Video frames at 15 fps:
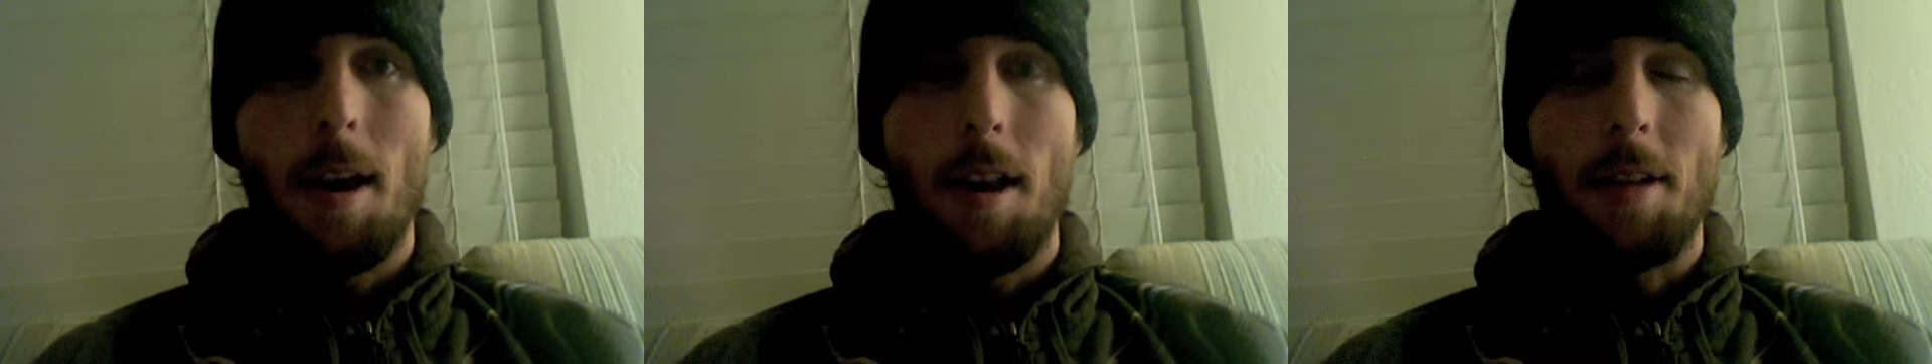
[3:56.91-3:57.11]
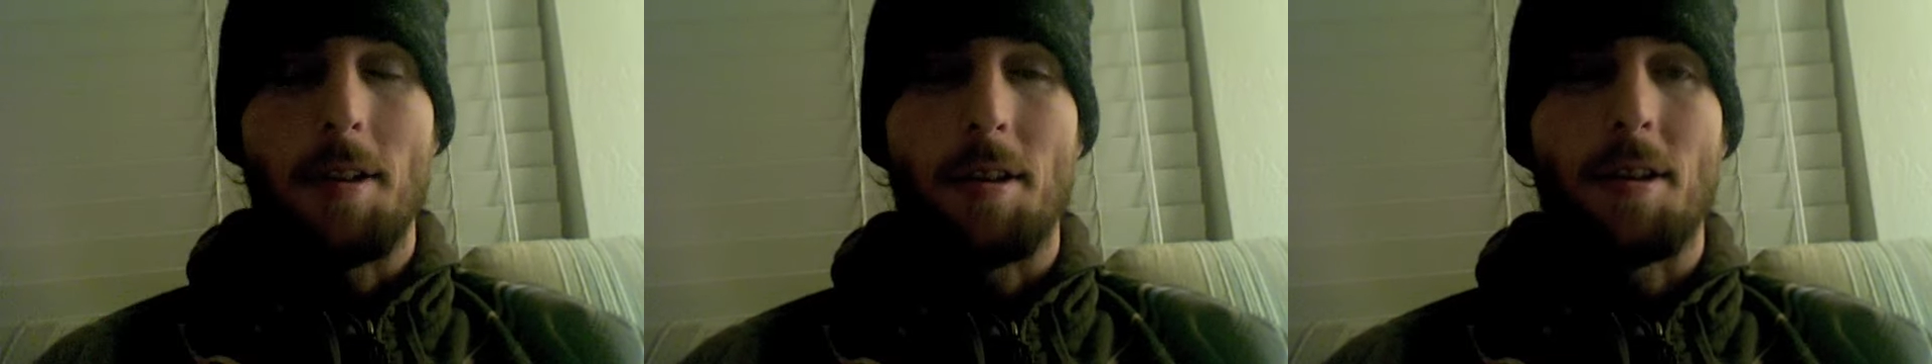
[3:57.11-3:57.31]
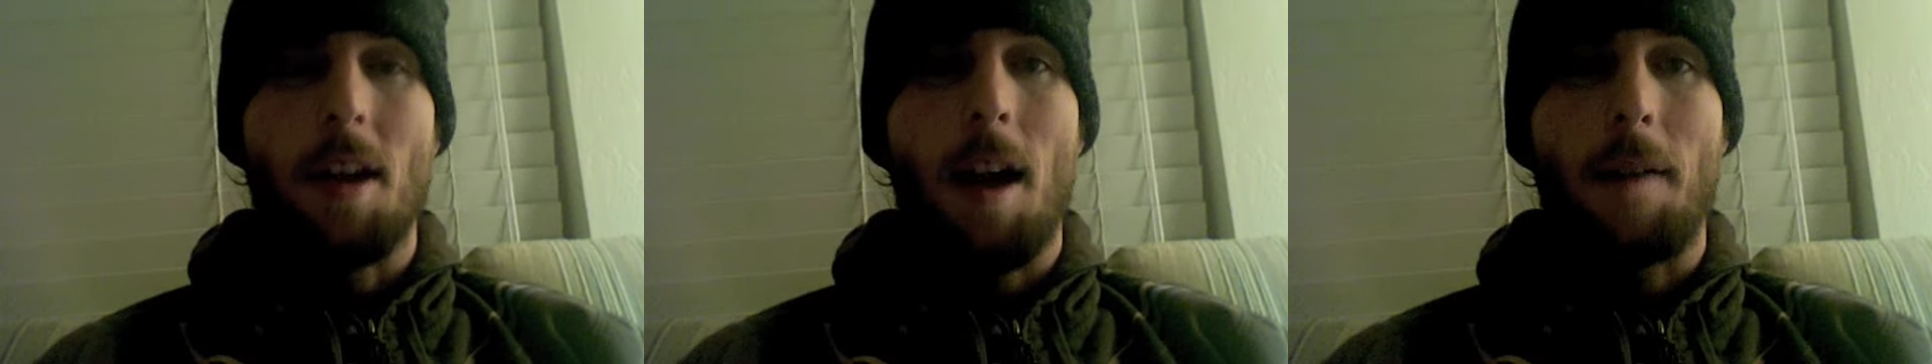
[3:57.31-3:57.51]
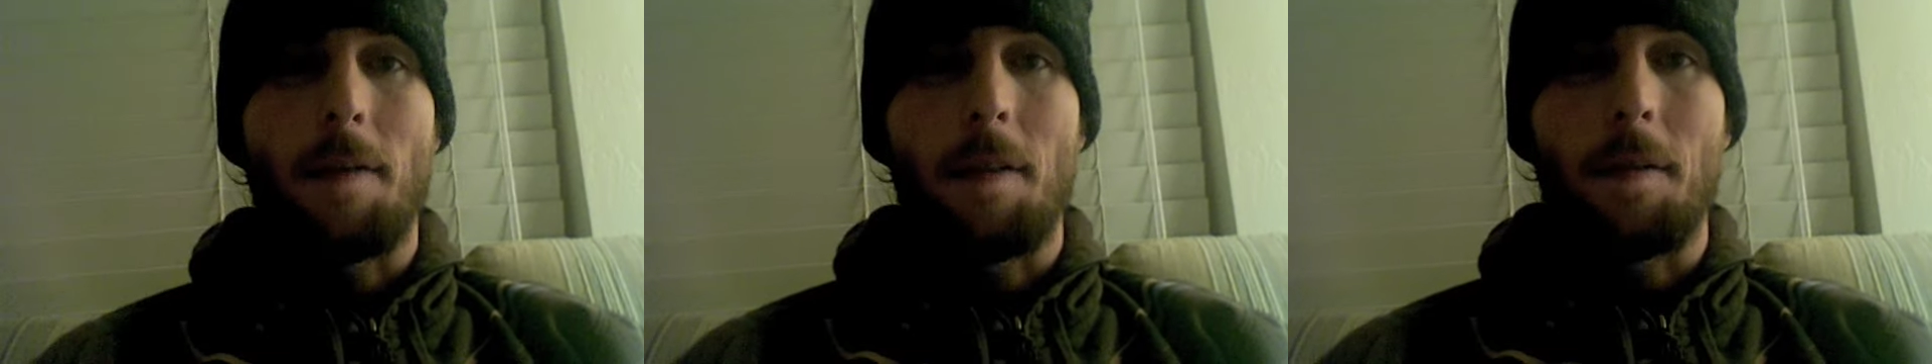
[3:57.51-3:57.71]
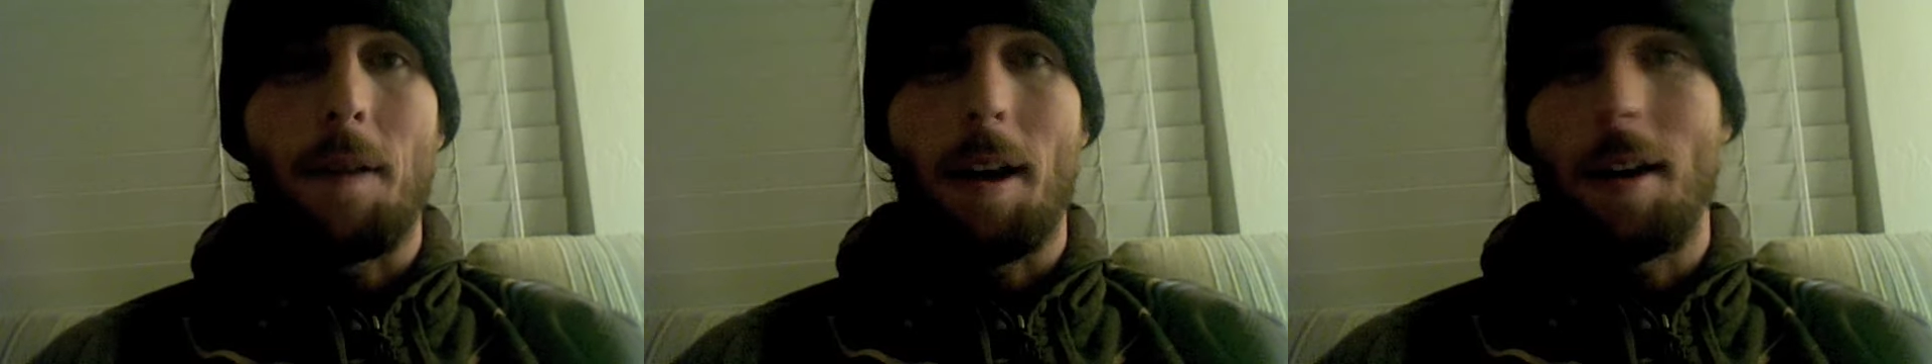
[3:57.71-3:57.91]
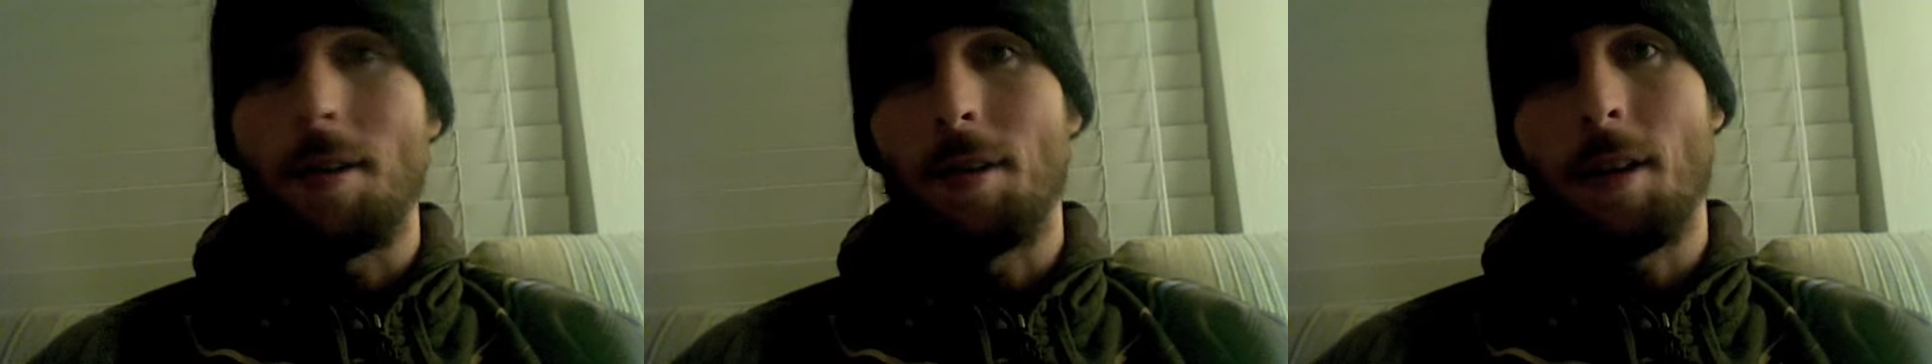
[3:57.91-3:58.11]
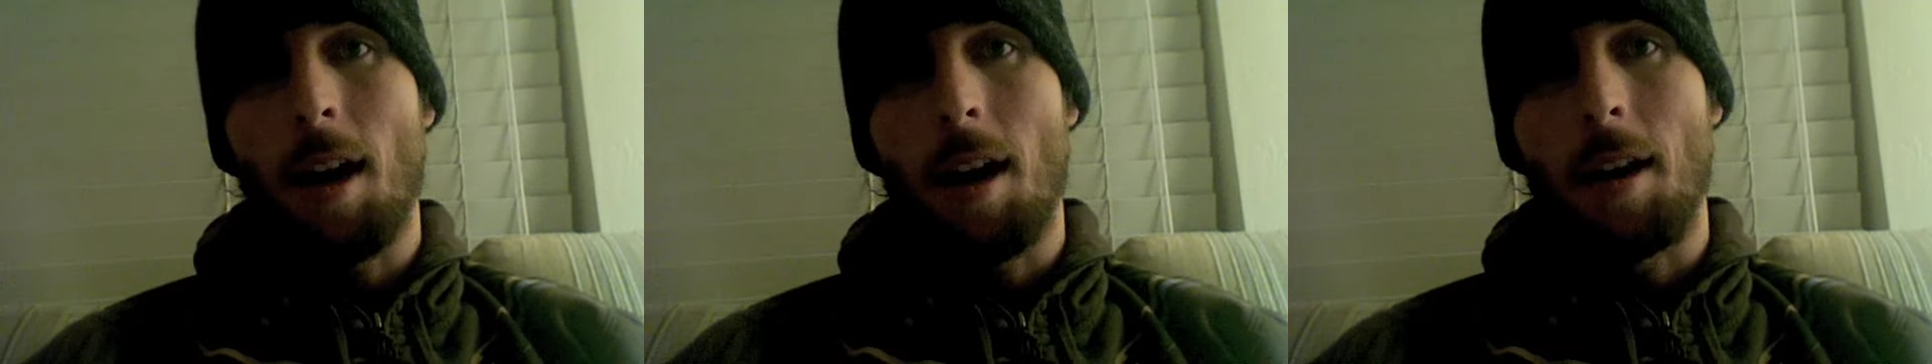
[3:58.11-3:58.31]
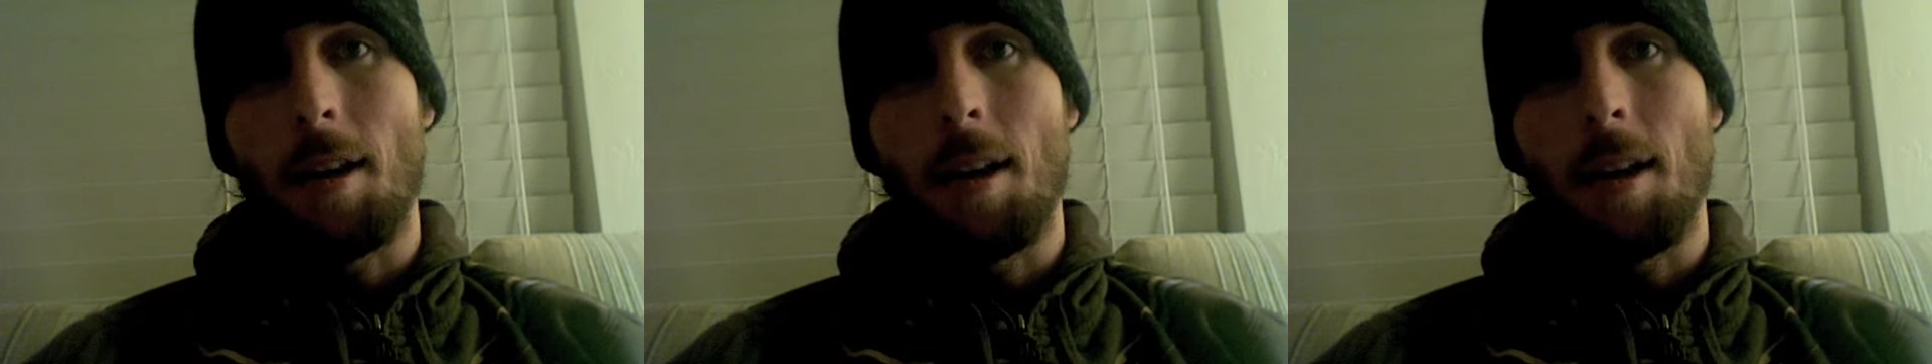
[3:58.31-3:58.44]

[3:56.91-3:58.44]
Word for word: it's a soft and rage kind of